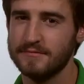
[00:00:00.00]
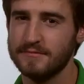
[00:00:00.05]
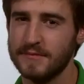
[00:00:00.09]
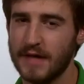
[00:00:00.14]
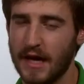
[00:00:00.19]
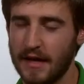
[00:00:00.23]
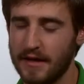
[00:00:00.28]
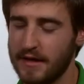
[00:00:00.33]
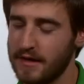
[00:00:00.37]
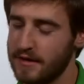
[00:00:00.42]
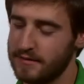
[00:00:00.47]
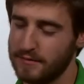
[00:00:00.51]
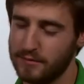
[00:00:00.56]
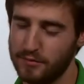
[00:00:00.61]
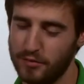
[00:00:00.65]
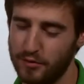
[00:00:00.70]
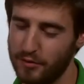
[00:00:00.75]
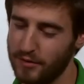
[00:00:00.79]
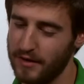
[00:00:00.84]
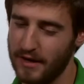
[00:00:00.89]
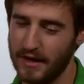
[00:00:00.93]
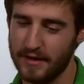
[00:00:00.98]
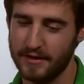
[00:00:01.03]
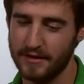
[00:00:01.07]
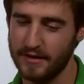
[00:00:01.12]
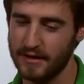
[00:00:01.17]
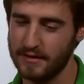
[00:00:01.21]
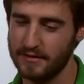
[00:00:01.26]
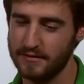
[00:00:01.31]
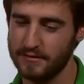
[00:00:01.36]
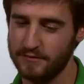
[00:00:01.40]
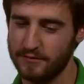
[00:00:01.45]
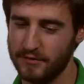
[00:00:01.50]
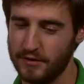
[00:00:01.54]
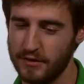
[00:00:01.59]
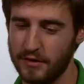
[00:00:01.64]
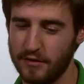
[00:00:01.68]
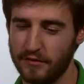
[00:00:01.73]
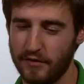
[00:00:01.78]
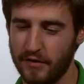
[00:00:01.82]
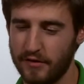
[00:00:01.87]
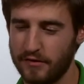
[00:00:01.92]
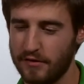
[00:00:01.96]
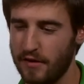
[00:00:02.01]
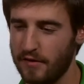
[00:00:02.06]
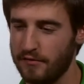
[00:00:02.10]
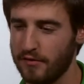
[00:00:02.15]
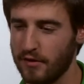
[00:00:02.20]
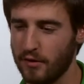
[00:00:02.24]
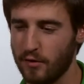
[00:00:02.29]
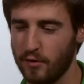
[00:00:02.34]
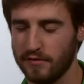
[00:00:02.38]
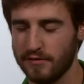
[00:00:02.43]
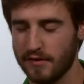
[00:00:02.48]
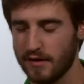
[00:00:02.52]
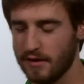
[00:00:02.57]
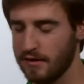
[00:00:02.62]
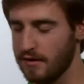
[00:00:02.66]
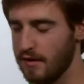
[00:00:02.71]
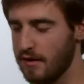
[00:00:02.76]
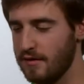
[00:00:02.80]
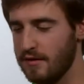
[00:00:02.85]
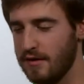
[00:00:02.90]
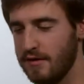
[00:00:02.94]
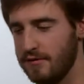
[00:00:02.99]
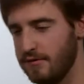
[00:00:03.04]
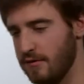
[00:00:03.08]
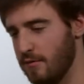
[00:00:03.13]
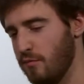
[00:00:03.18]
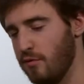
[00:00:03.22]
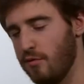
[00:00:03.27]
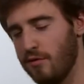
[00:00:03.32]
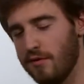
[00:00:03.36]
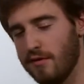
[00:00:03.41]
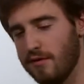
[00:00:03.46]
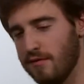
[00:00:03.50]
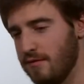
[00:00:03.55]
I think it's important. I think for the university to offer a course like that, it's important.